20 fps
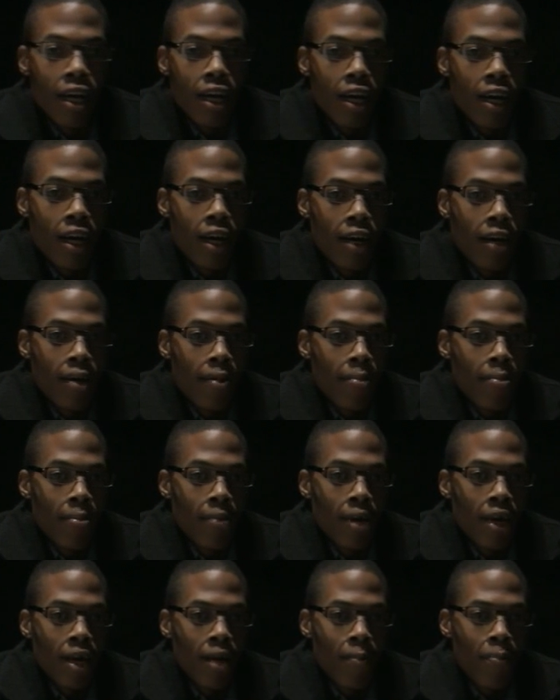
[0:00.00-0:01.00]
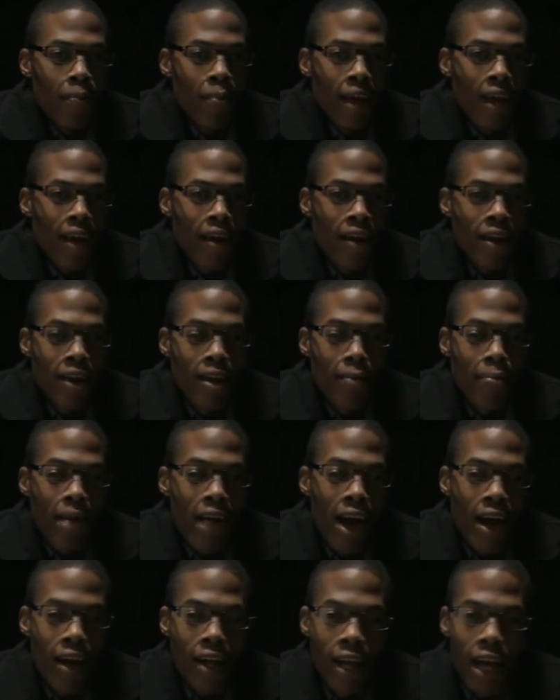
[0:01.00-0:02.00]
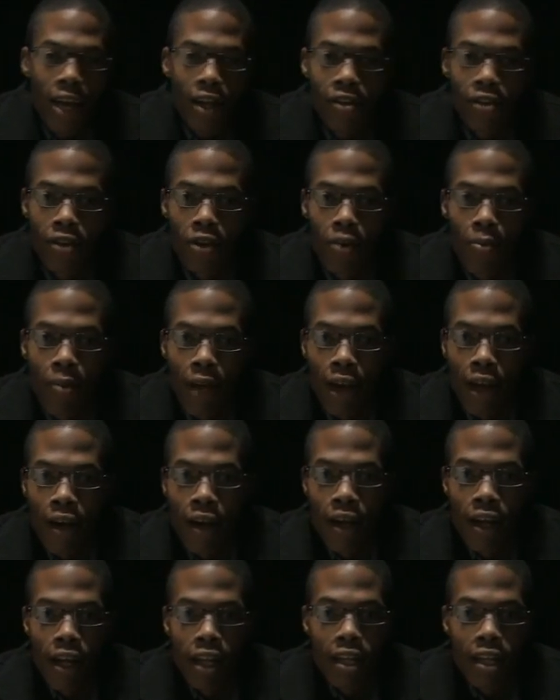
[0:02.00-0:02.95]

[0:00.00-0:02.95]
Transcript: um, a parent, a biological parent,